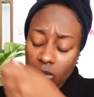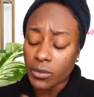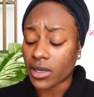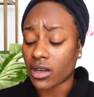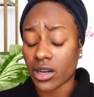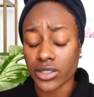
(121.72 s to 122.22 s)
Oh
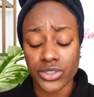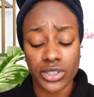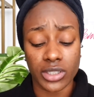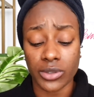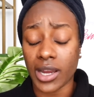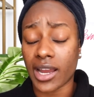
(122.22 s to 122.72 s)
my gosh,
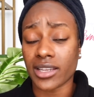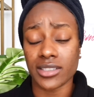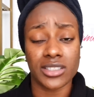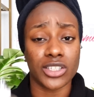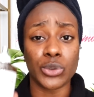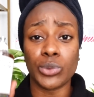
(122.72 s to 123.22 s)
you
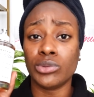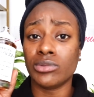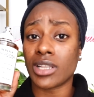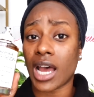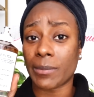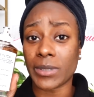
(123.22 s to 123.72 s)
guys, you will
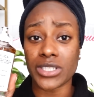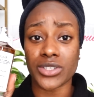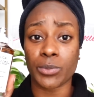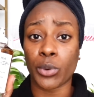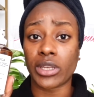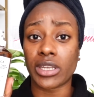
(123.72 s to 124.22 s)
not be
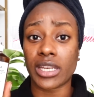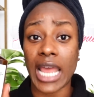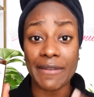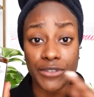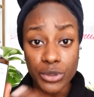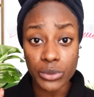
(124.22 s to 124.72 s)
disappointed.
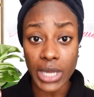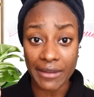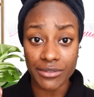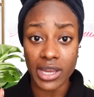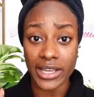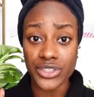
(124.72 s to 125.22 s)
Have you have
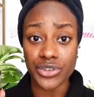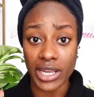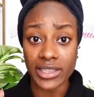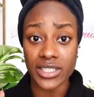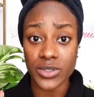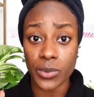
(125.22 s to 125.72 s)
you guys
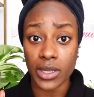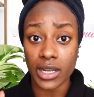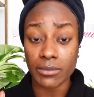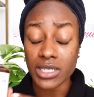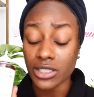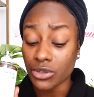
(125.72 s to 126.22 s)
tried this one?
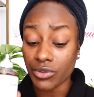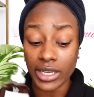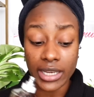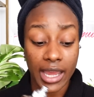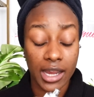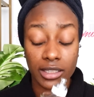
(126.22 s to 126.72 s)
I'm telling you right
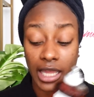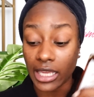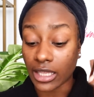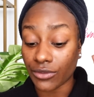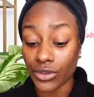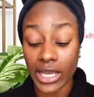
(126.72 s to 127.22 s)
now, like,
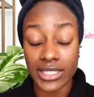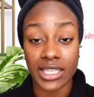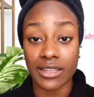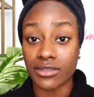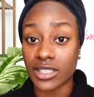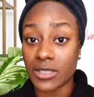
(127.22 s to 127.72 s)
you guys
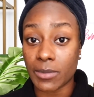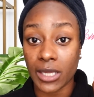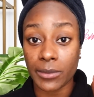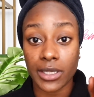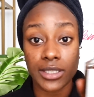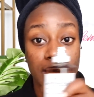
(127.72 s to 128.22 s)
gift these
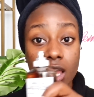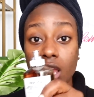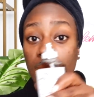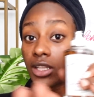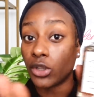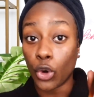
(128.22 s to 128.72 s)
babies,
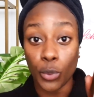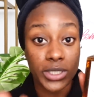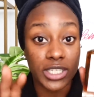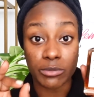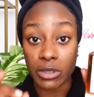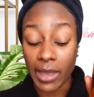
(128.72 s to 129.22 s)
no one's
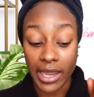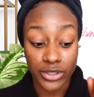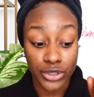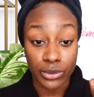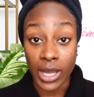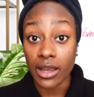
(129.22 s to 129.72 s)
gonna be mad
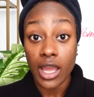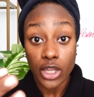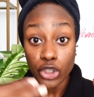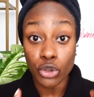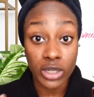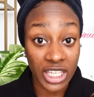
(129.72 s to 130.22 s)
at you.
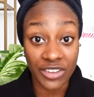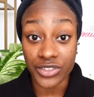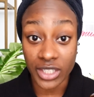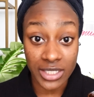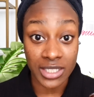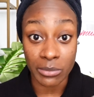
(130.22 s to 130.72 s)
You could
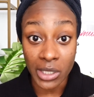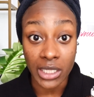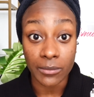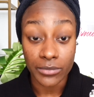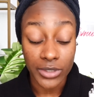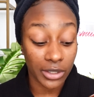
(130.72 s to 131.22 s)
gift it to me,
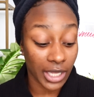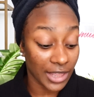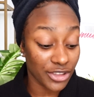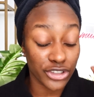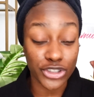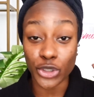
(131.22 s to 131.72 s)
okay?
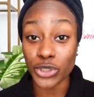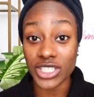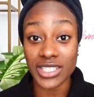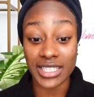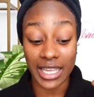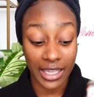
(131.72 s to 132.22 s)
There's no such
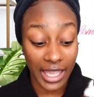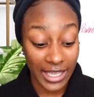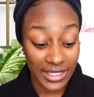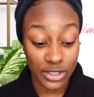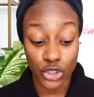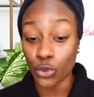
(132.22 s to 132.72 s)
thing
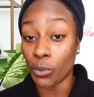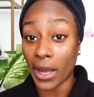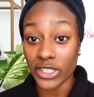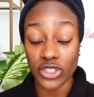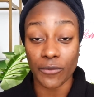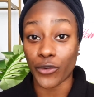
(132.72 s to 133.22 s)
as too
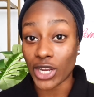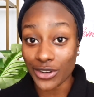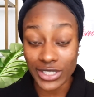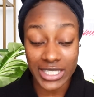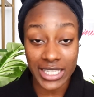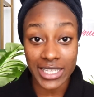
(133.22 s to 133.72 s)
much
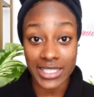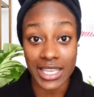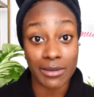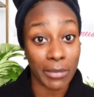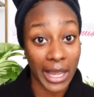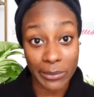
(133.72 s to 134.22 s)
fragrances
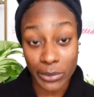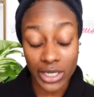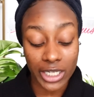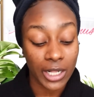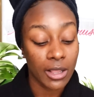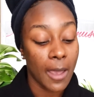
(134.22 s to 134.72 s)
in my
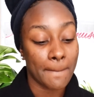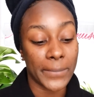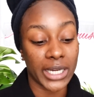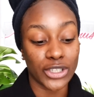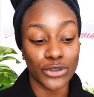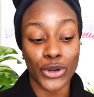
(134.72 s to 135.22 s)
book,
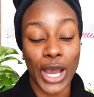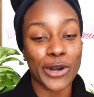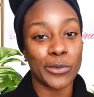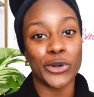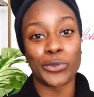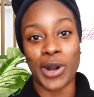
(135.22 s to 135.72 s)
but you know, I
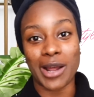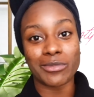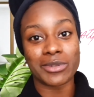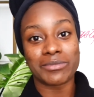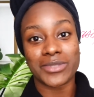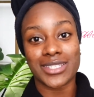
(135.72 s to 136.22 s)
don't want no
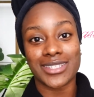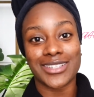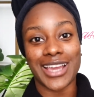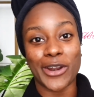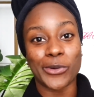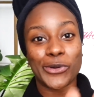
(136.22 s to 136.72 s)
problems.
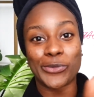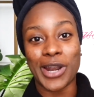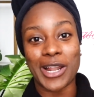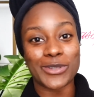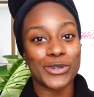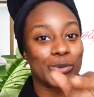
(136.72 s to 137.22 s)
I don't want no
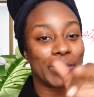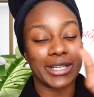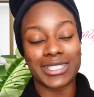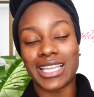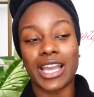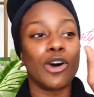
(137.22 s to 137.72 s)
problems. I don't want anybody
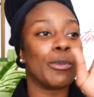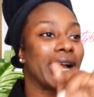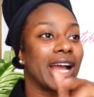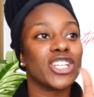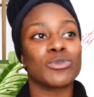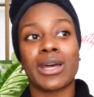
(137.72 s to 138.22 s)
saying, "Oh my
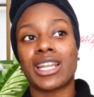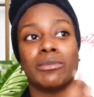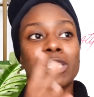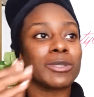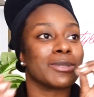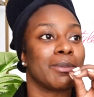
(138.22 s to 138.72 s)
gosh, Monica
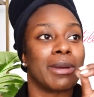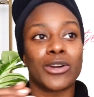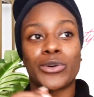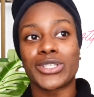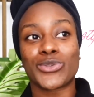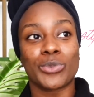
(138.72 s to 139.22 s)
makes me spend my
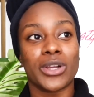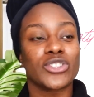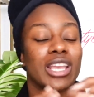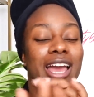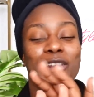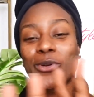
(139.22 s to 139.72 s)
coins too much."
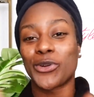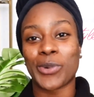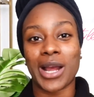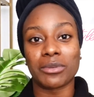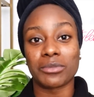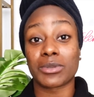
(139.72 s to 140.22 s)
Like, I don't want no
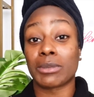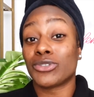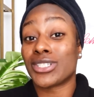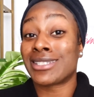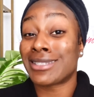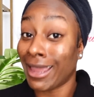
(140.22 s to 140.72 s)
problems. So I'm
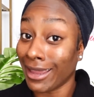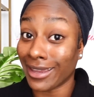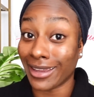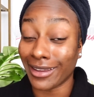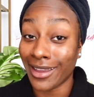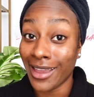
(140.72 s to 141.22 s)
just
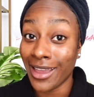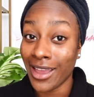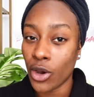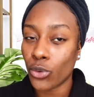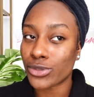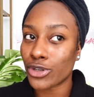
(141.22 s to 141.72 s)
saying,
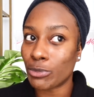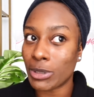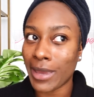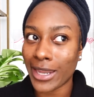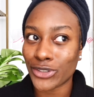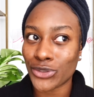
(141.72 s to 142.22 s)
who's gonna be
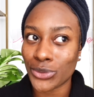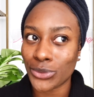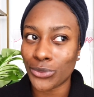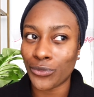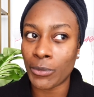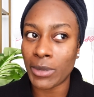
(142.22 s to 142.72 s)
mad at
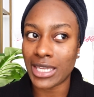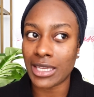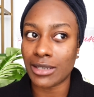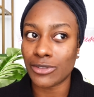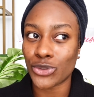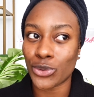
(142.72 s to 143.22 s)
you for
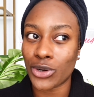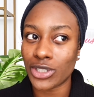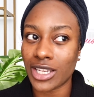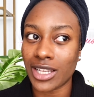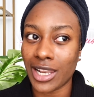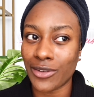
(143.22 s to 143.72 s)
making sure
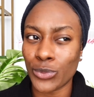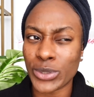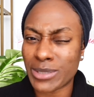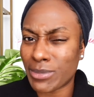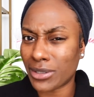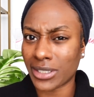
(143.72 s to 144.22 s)
your loved ones
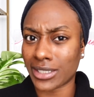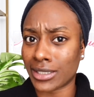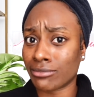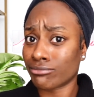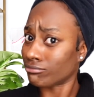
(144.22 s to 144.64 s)
smell good?